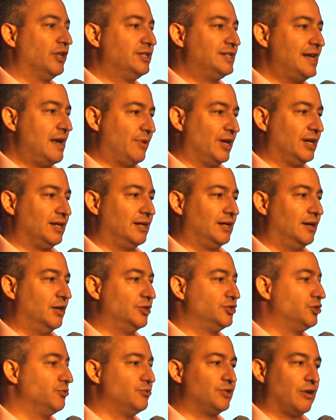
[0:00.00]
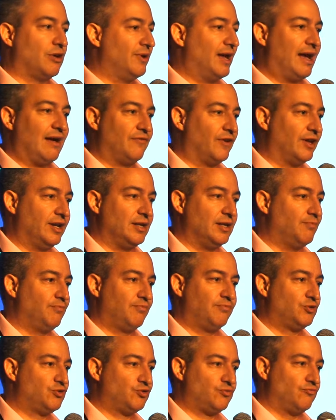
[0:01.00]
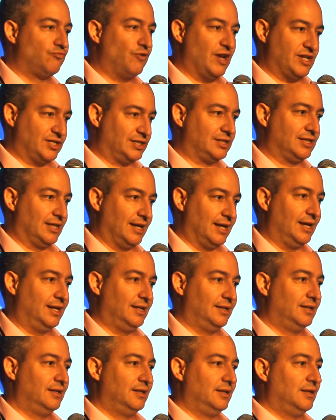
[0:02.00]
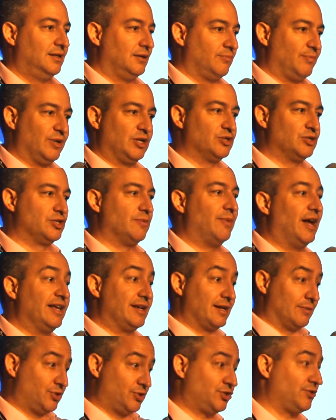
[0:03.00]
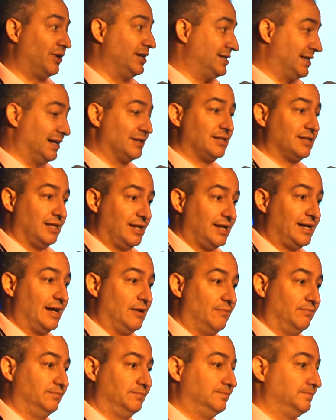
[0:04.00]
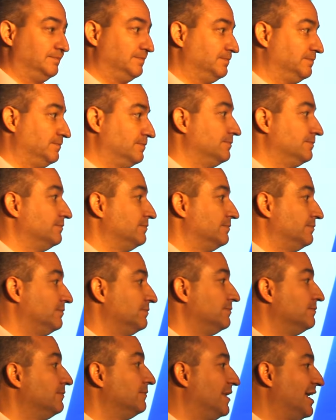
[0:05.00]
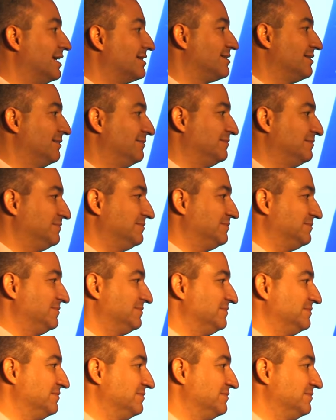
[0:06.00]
But on a debit card, you don't have any risk there because the money comes straight out of the account. Yes?